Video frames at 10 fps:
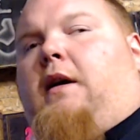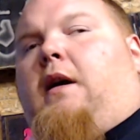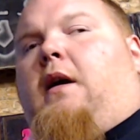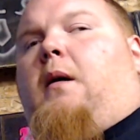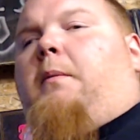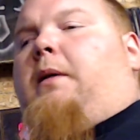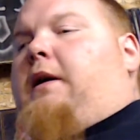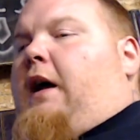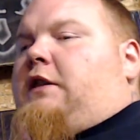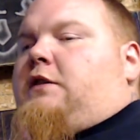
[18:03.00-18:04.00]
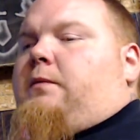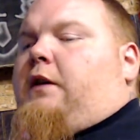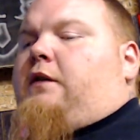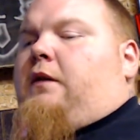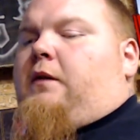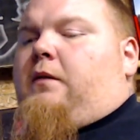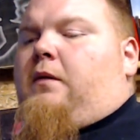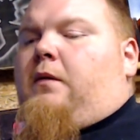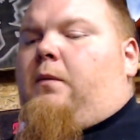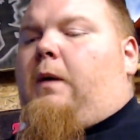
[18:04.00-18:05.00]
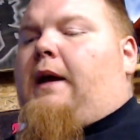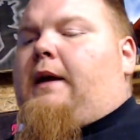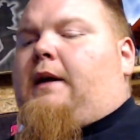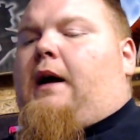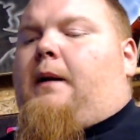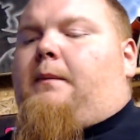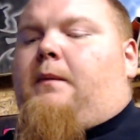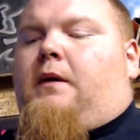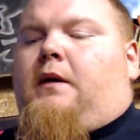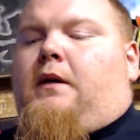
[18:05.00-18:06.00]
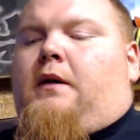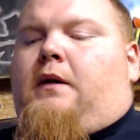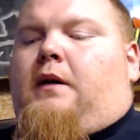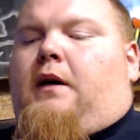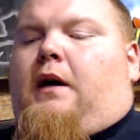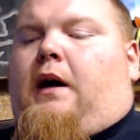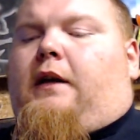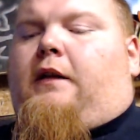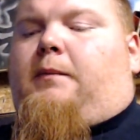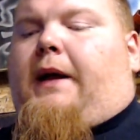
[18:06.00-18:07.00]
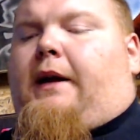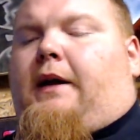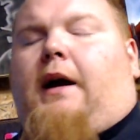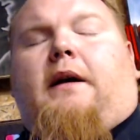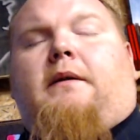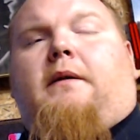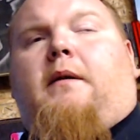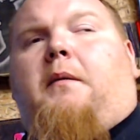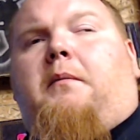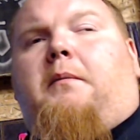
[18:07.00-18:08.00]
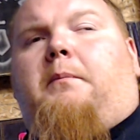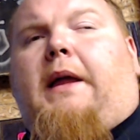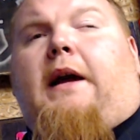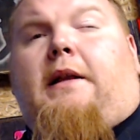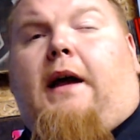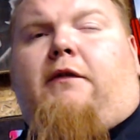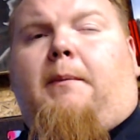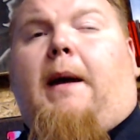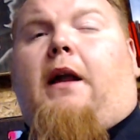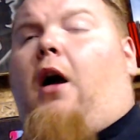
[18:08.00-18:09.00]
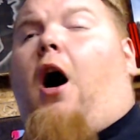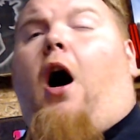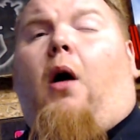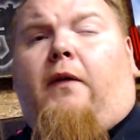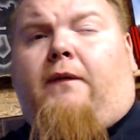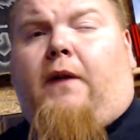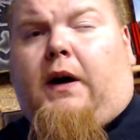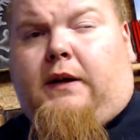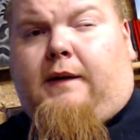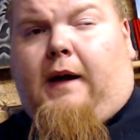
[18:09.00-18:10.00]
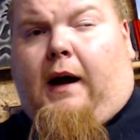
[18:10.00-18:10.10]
but not just when it's a white cop on this black guy. Black lives matter all the fucking time.